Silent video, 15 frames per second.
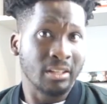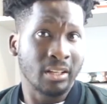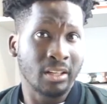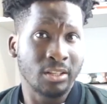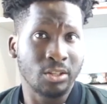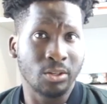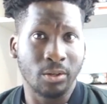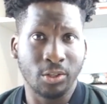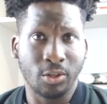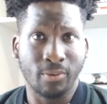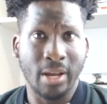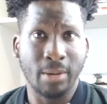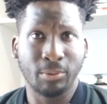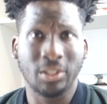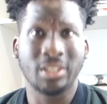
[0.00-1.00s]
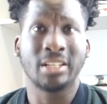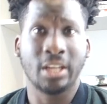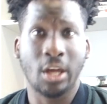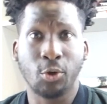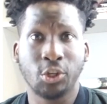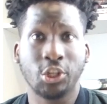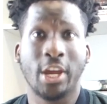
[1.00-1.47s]
you're able to
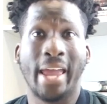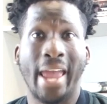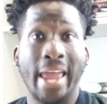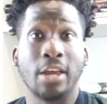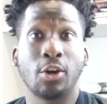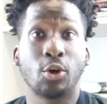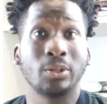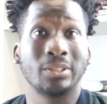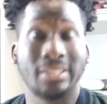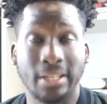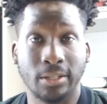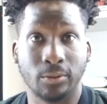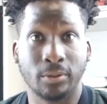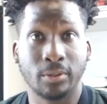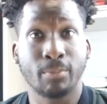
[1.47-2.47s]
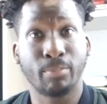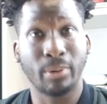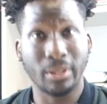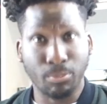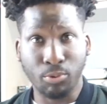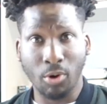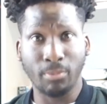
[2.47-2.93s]
negotiate a good deal. But the
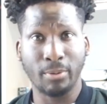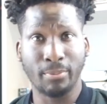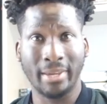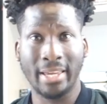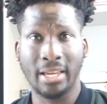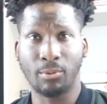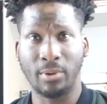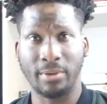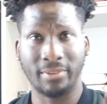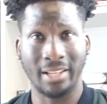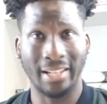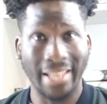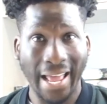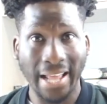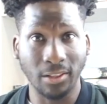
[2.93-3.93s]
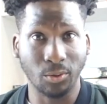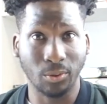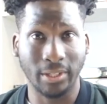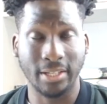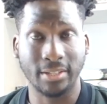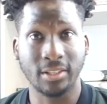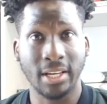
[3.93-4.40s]
problem here with the landlord
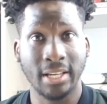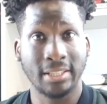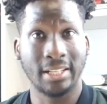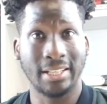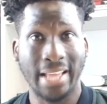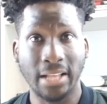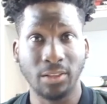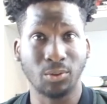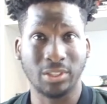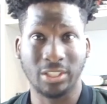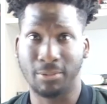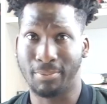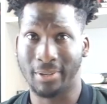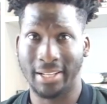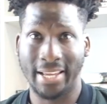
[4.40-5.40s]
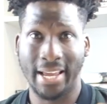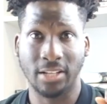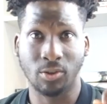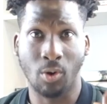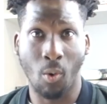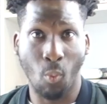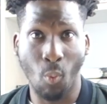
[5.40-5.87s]
is the landlord typically has
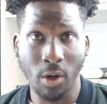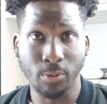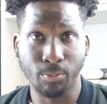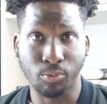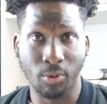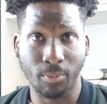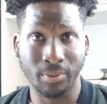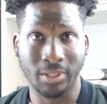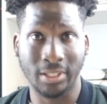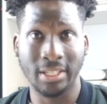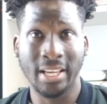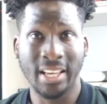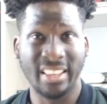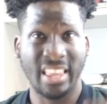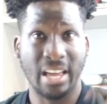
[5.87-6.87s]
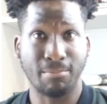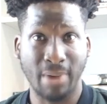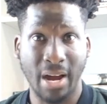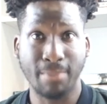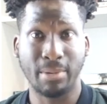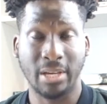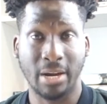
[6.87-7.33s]
one property that
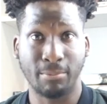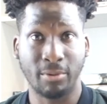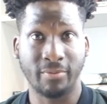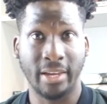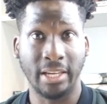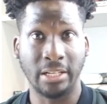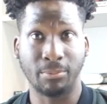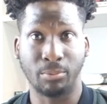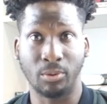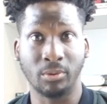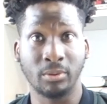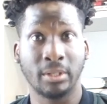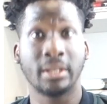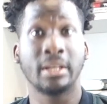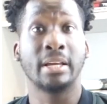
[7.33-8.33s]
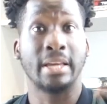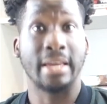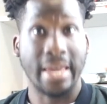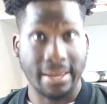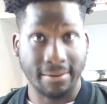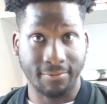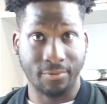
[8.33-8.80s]
might become available
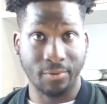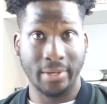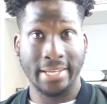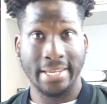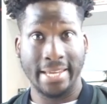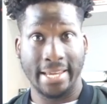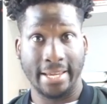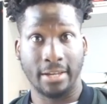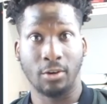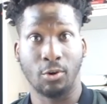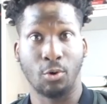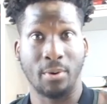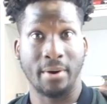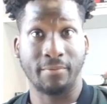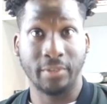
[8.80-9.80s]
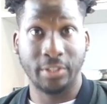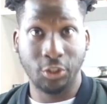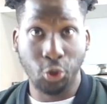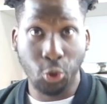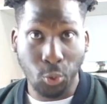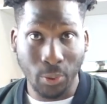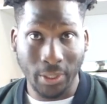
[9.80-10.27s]
every year or every
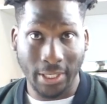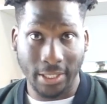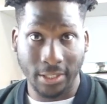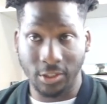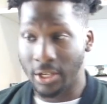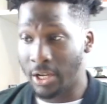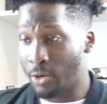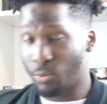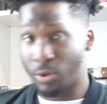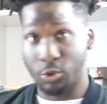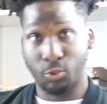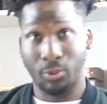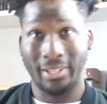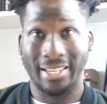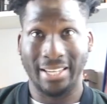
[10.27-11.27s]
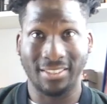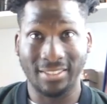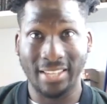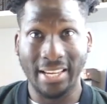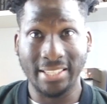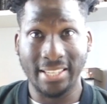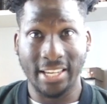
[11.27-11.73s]
2 years, whereas with the
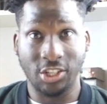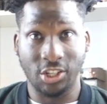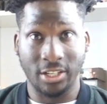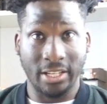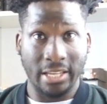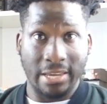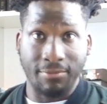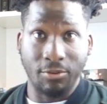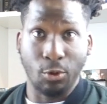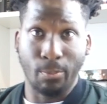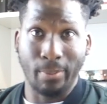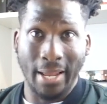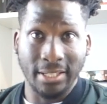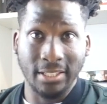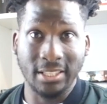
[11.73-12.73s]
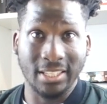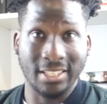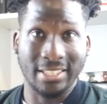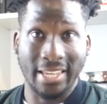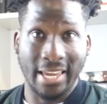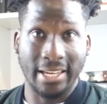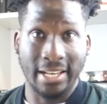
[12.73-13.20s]
estate agent, if you're planning to
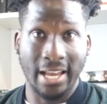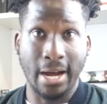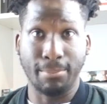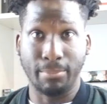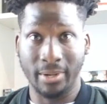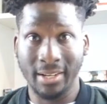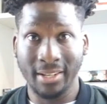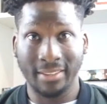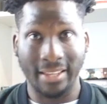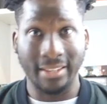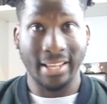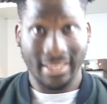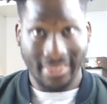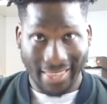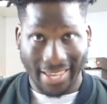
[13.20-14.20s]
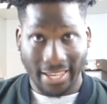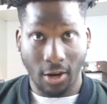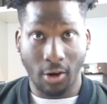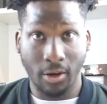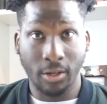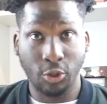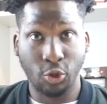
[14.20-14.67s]
scale up, then they are
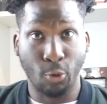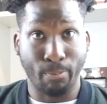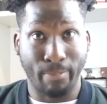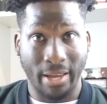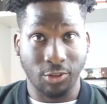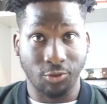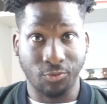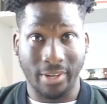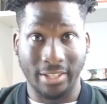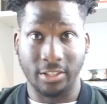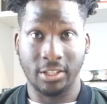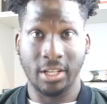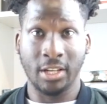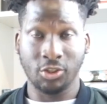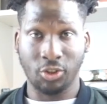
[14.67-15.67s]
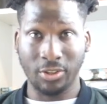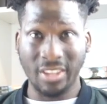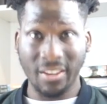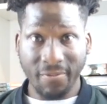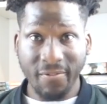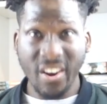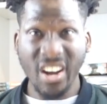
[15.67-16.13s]
your best friends. So the
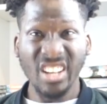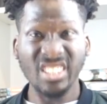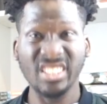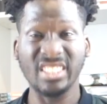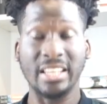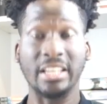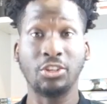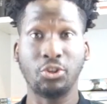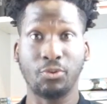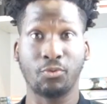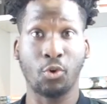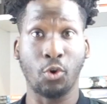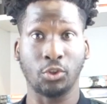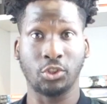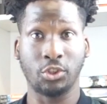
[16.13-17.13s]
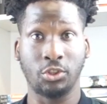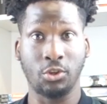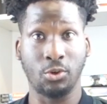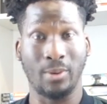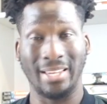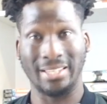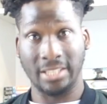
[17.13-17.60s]
first thing you've got to do
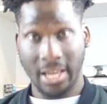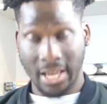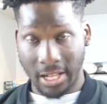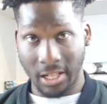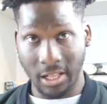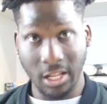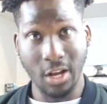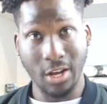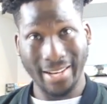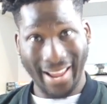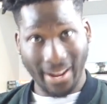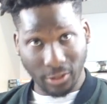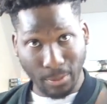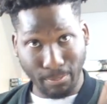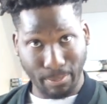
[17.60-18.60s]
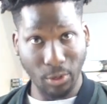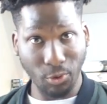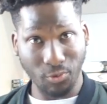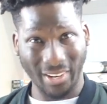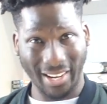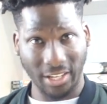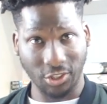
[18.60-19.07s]
is learn how to build
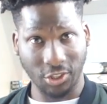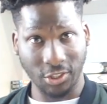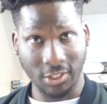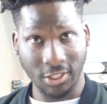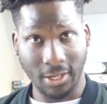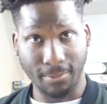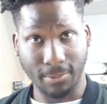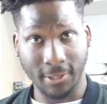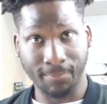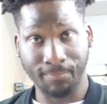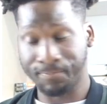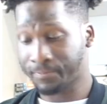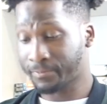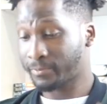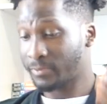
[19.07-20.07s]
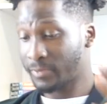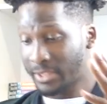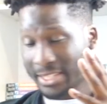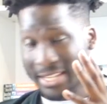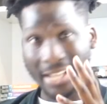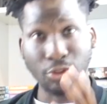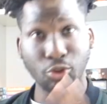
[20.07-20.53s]
relationships
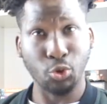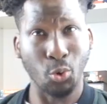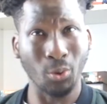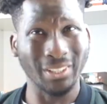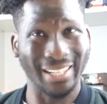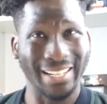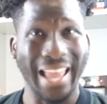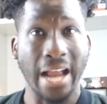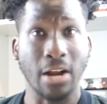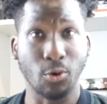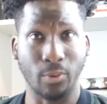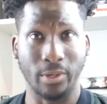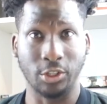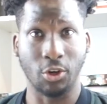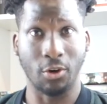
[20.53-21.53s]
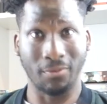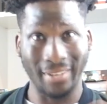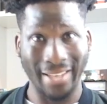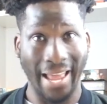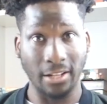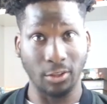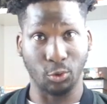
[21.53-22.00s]
and talk the language of
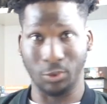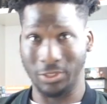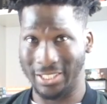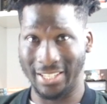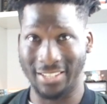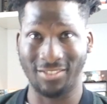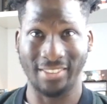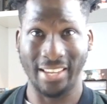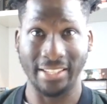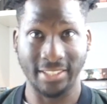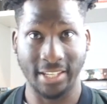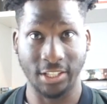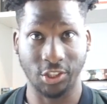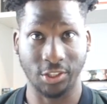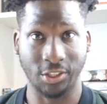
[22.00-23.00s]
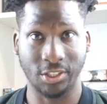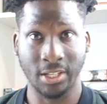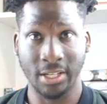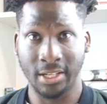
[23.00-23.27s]
landlords and estate agents.